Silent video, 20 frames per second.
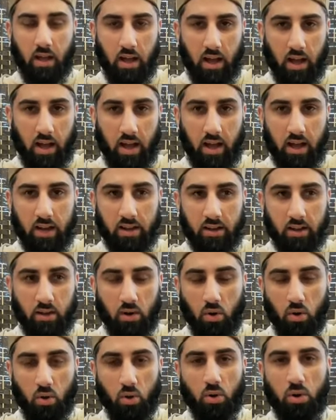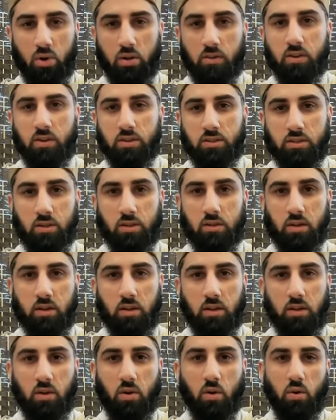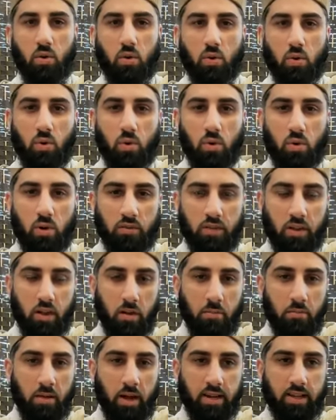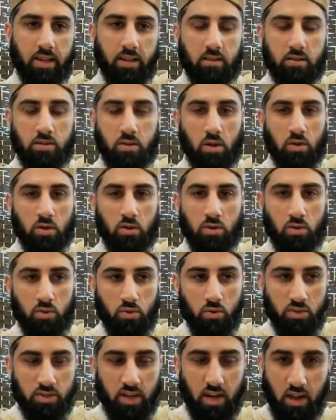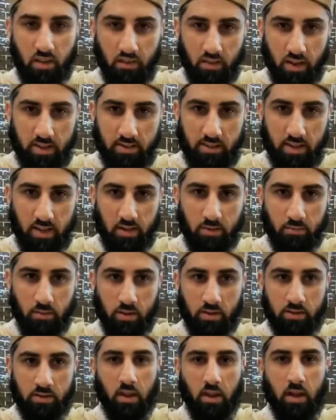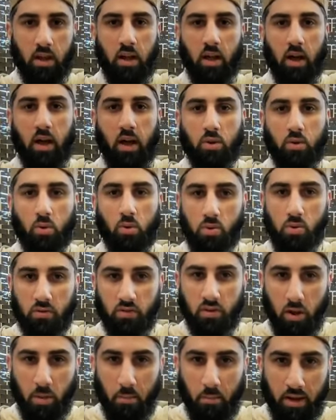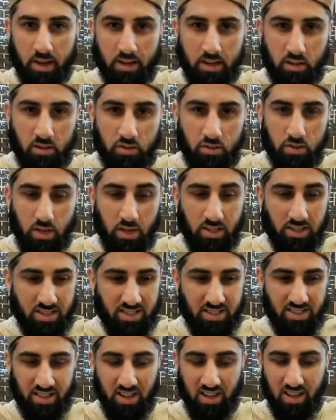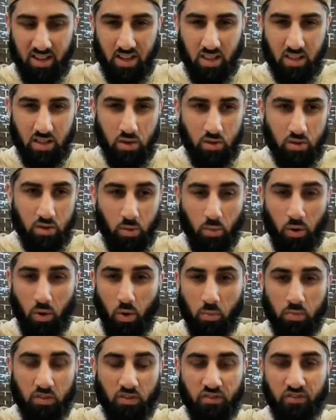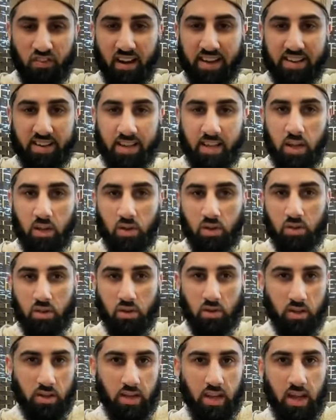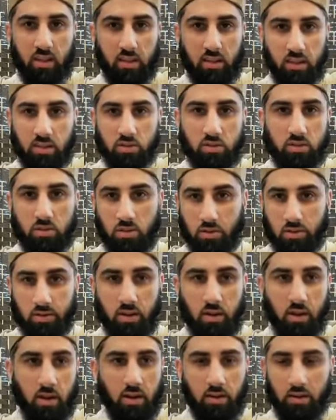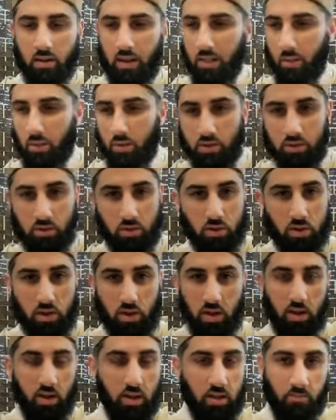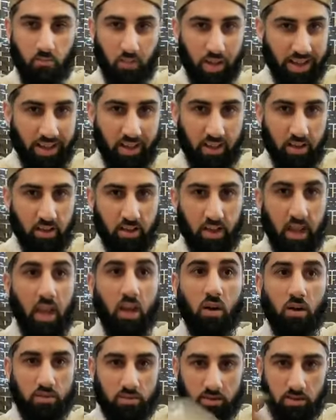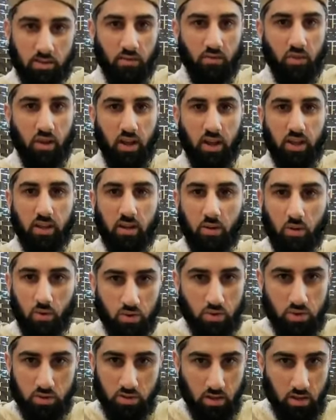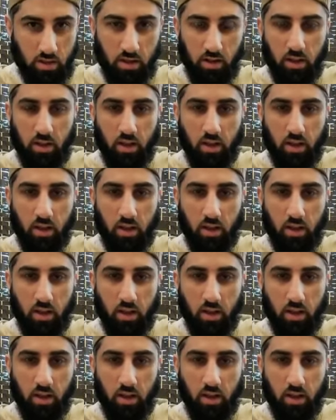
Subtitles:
And all of a sudden, all of the companions started to sacrifice the animals. And all of the companions, it says in the hadith, they were almost fighting each other to get this done. That there was such a chaos, if you like, or just a